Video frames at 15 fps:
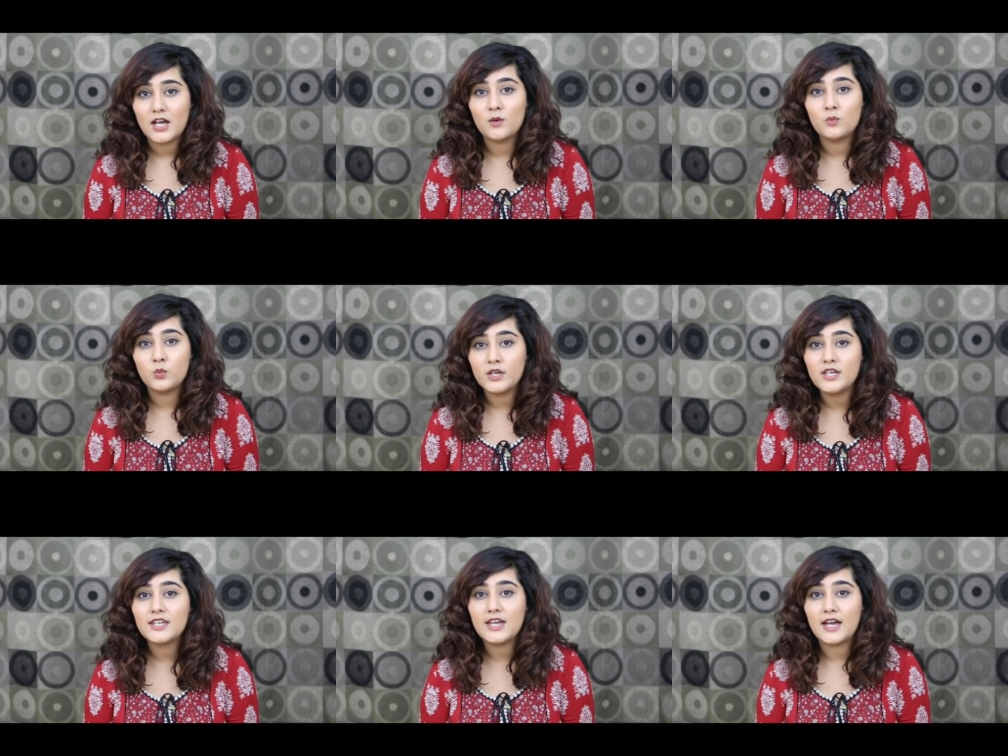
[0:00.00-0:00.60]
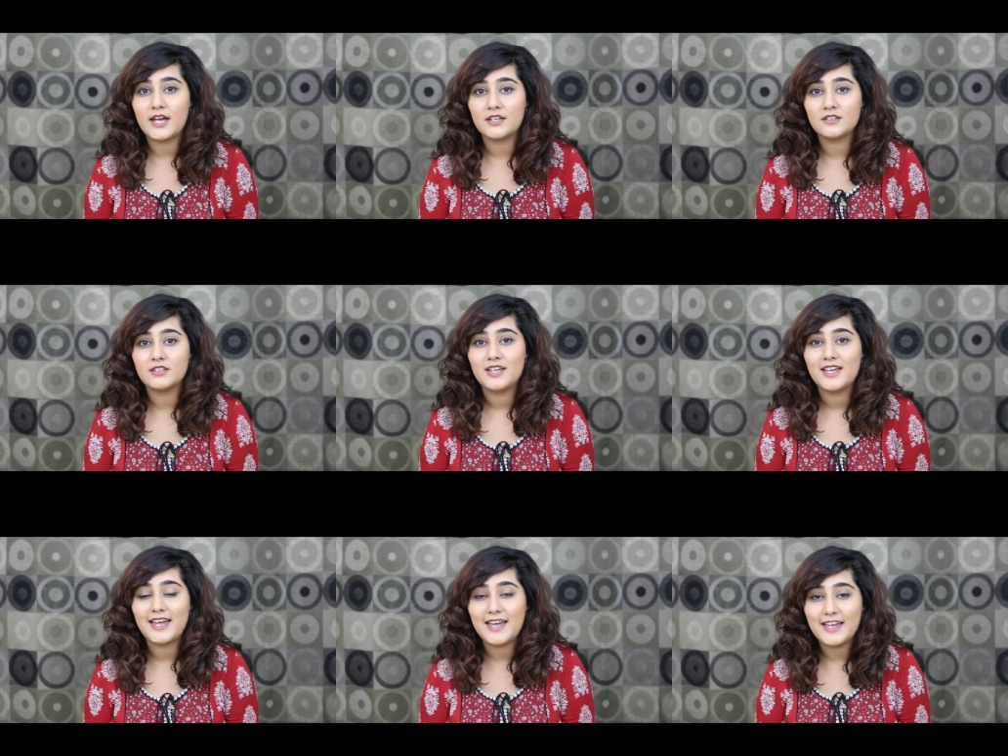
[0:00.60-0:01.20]
and we can
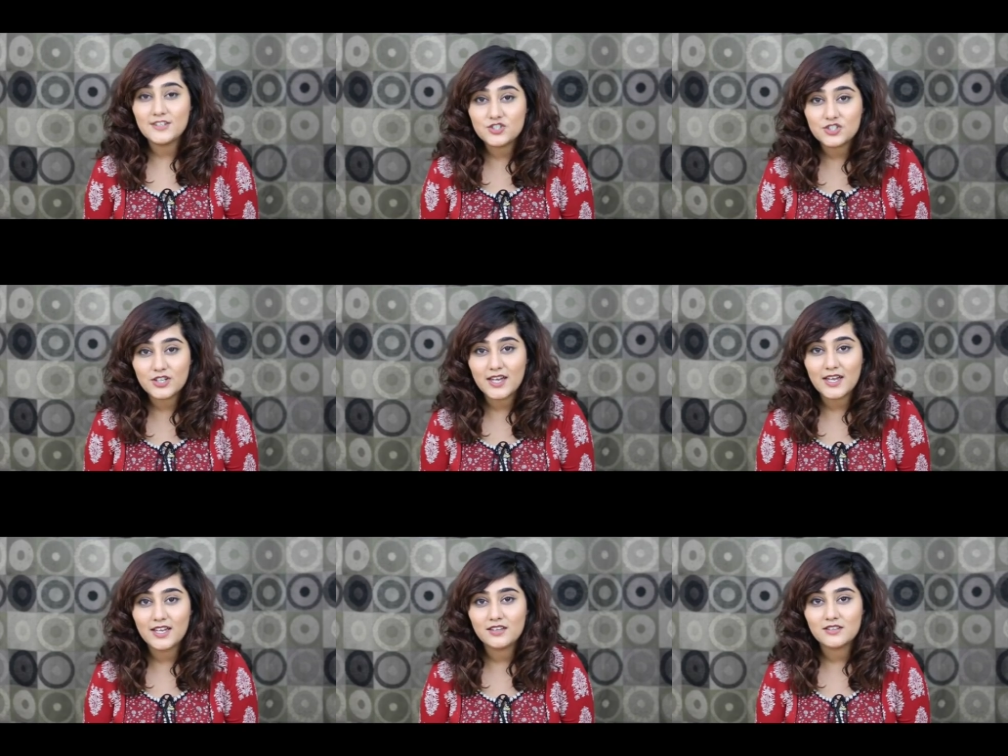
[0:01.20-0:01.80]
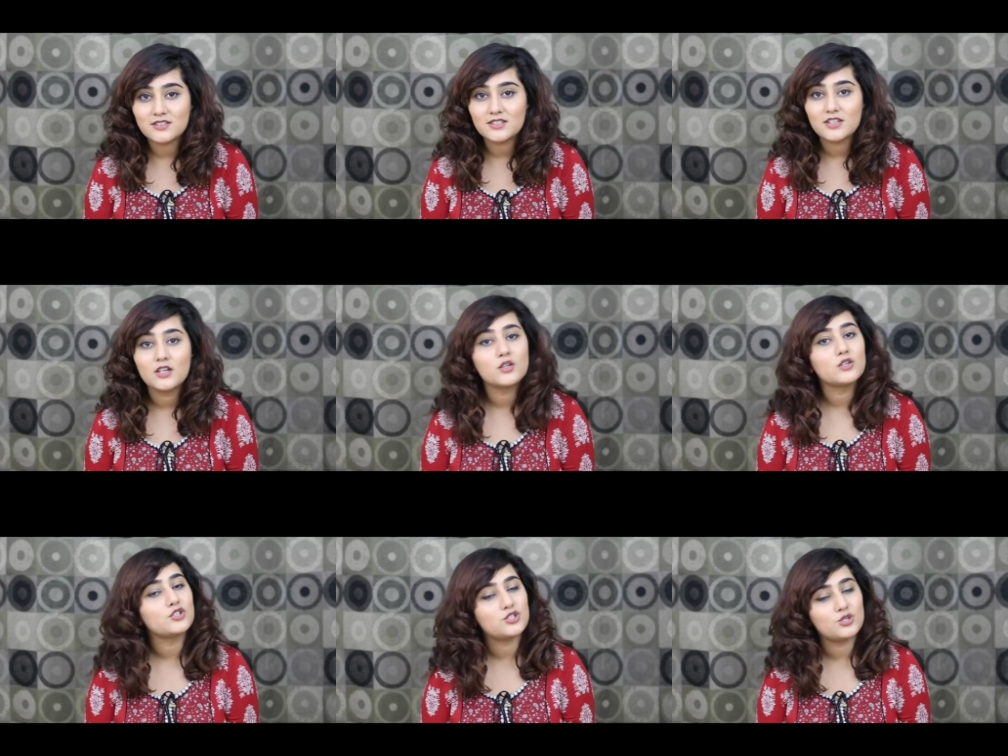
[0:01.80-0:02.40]
educate
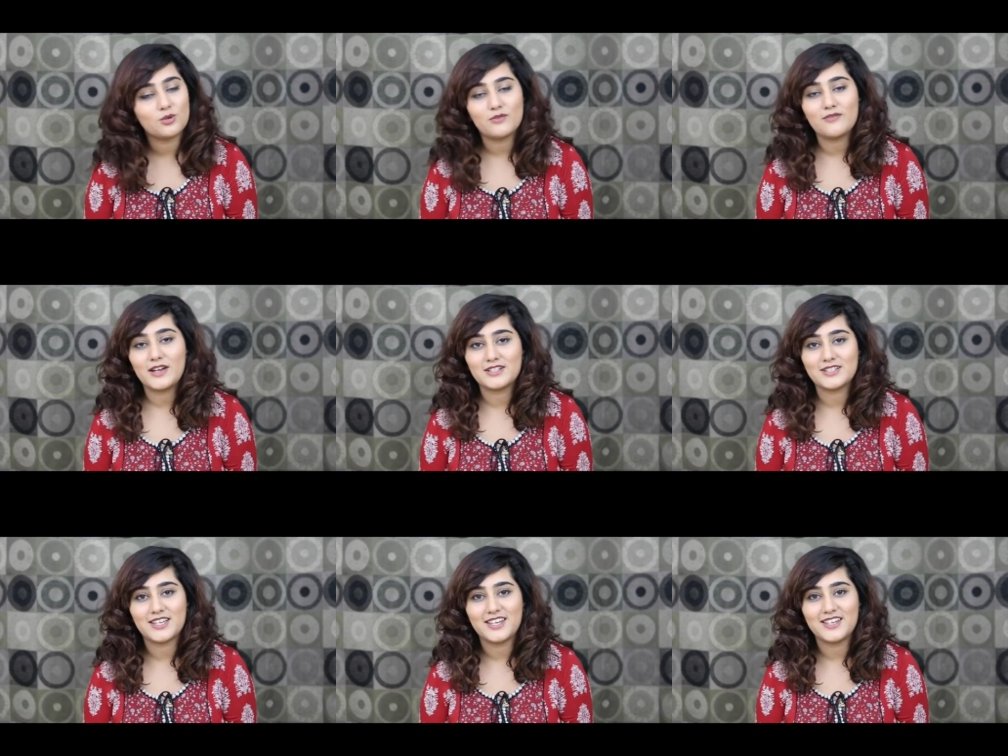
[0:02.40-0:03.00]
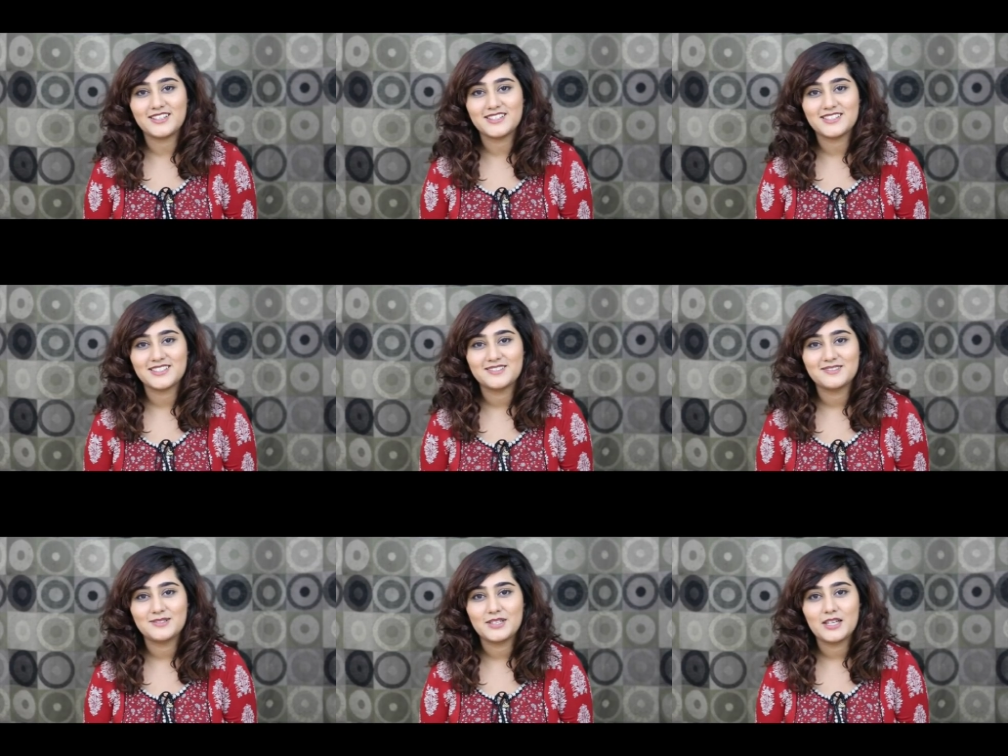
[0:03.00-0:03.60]
to eradicate.
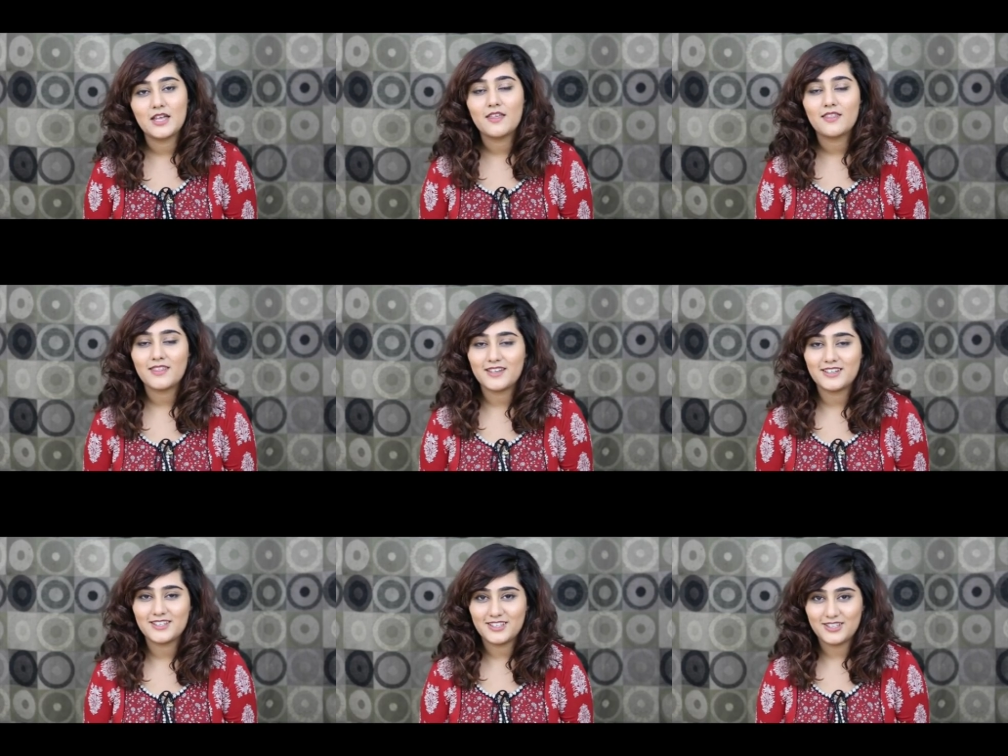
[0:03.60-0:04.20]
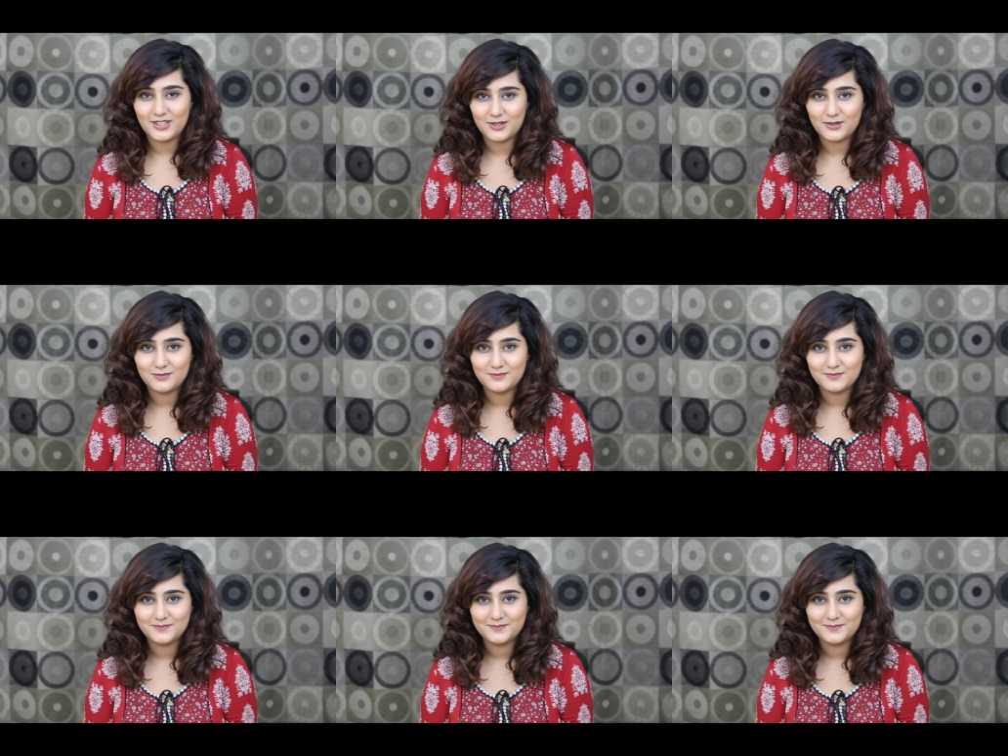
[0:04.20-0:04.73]
Thank you.